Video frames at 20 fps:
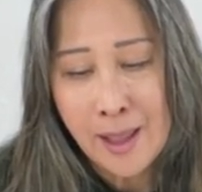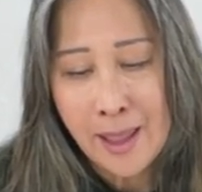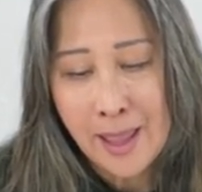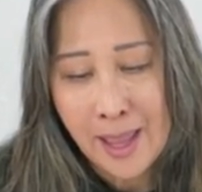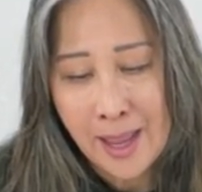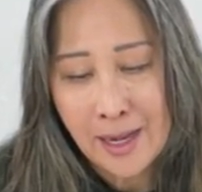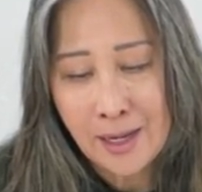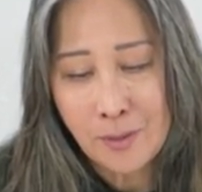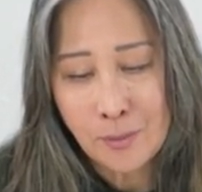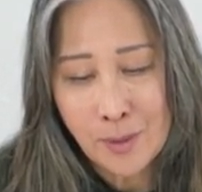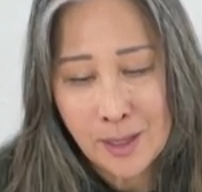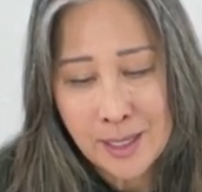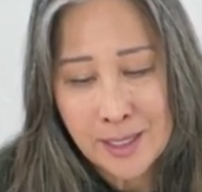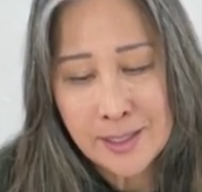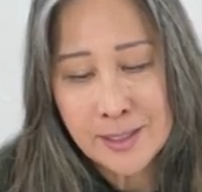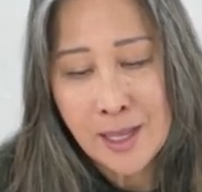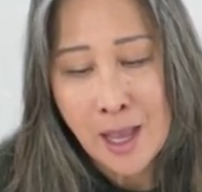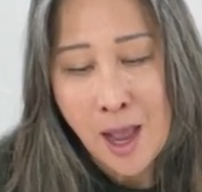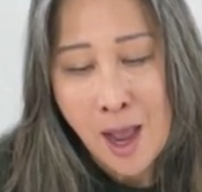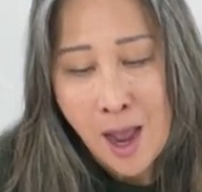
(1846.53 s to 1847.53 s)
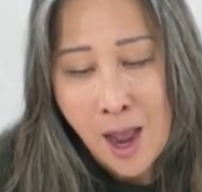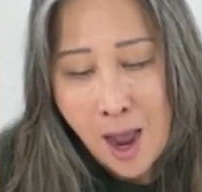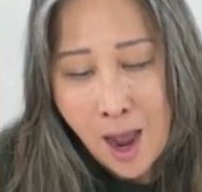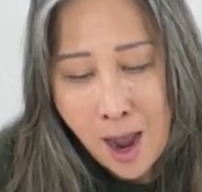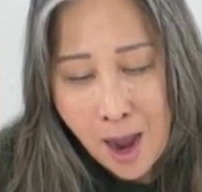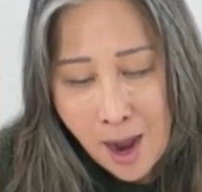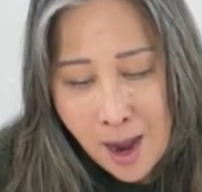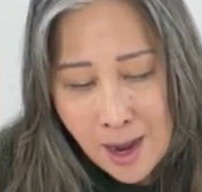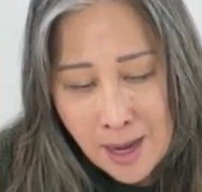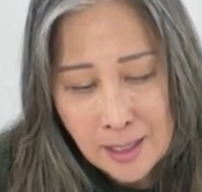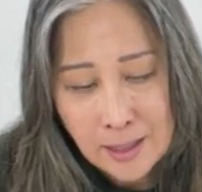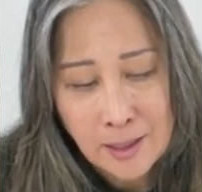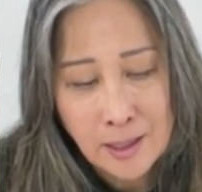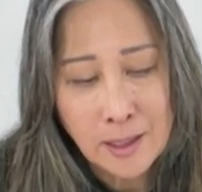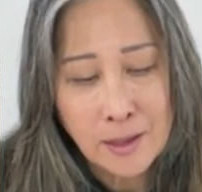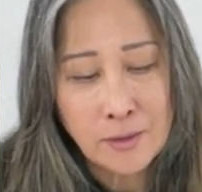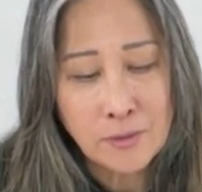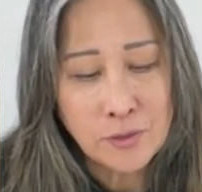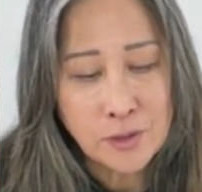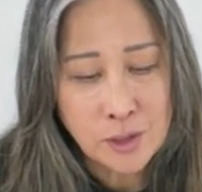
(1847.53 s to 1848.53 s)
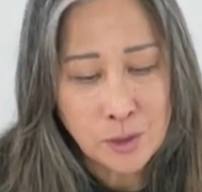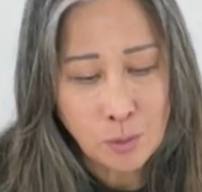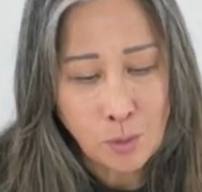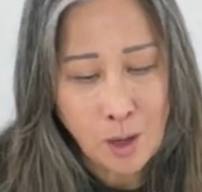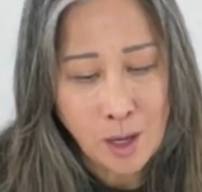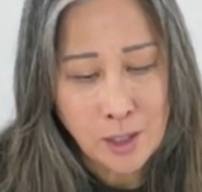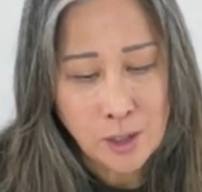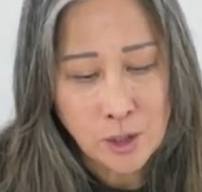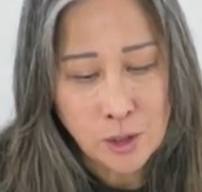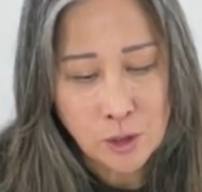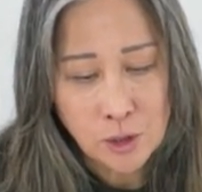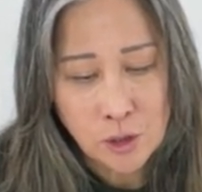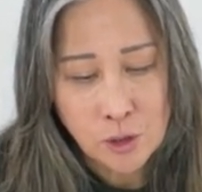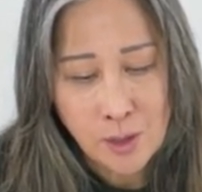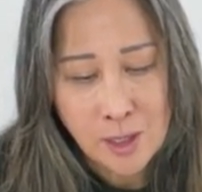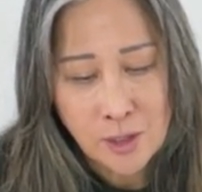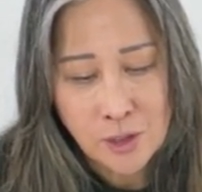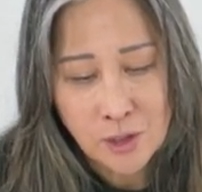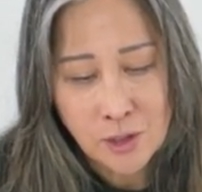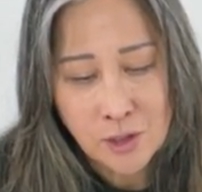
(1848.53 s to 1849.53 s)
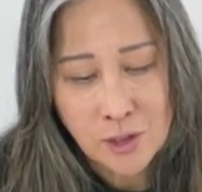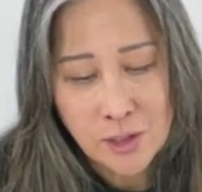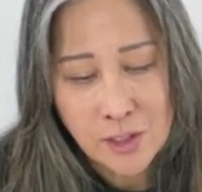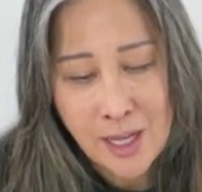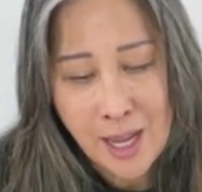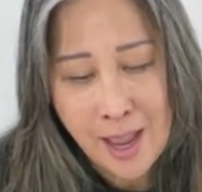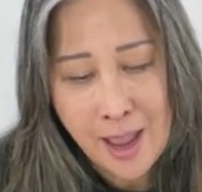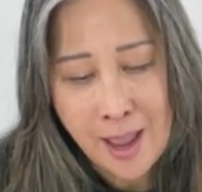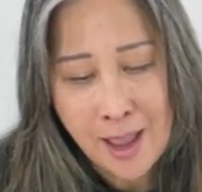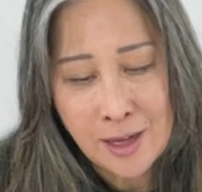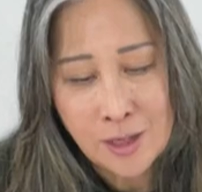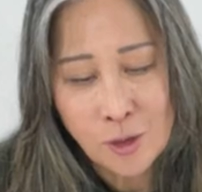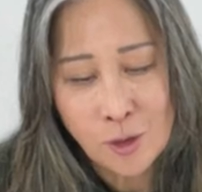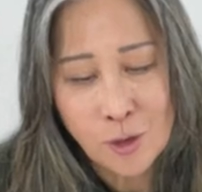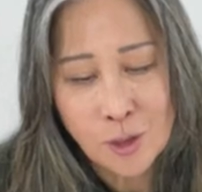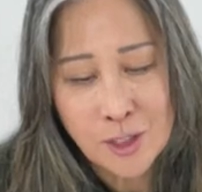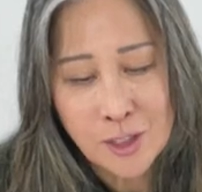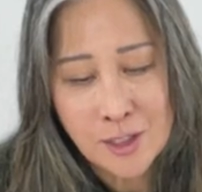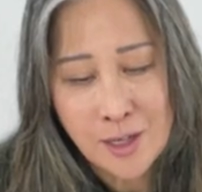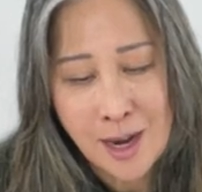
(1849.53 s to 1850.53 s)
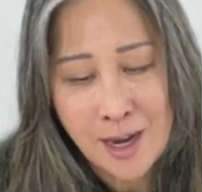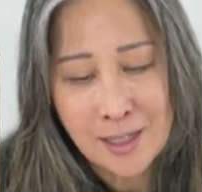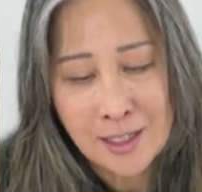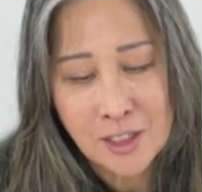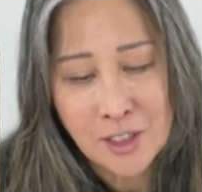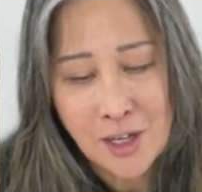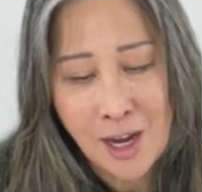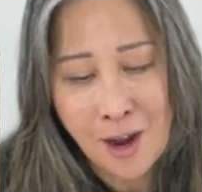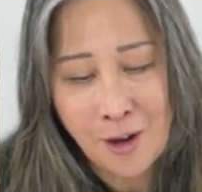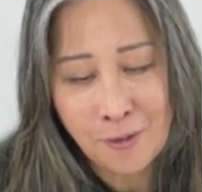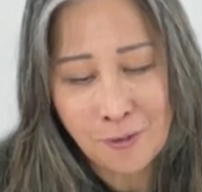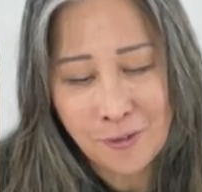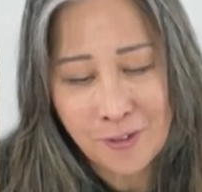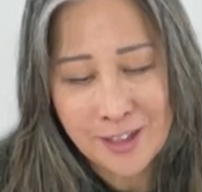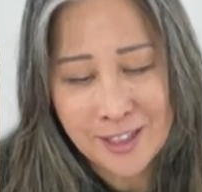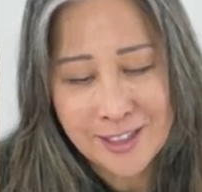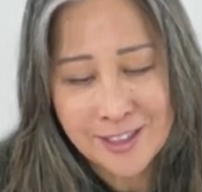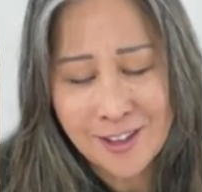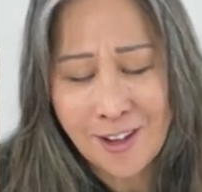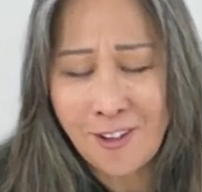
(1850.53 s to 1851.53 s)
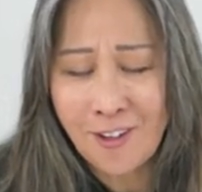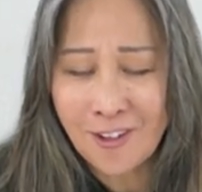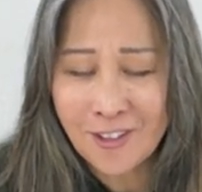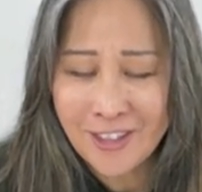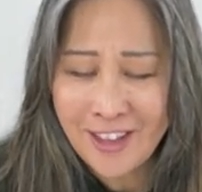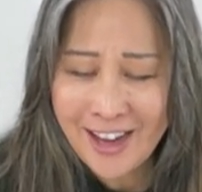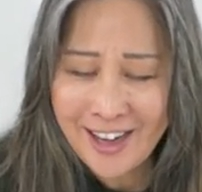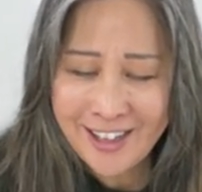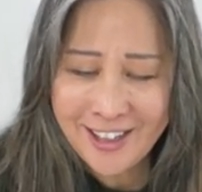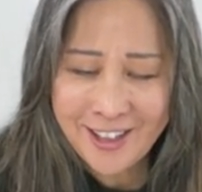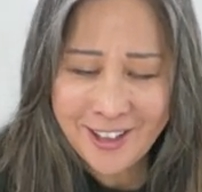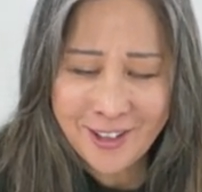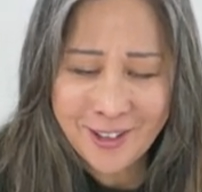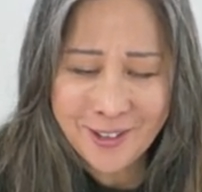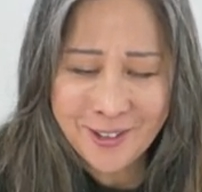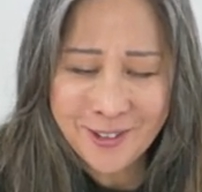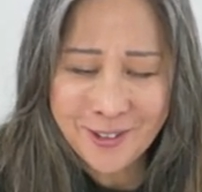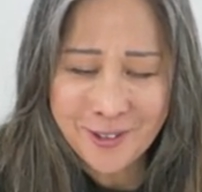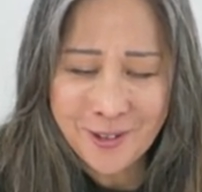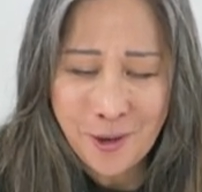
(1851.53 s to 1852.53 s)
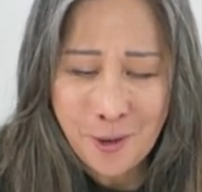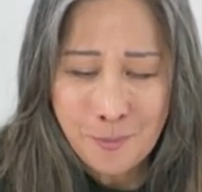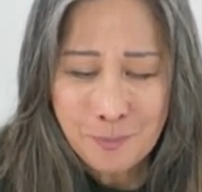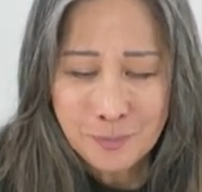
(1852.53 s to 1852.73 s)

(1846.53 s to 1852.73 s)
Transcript: Anyways, I love to watch your treasures and your stylish outfits. Oh, thank you.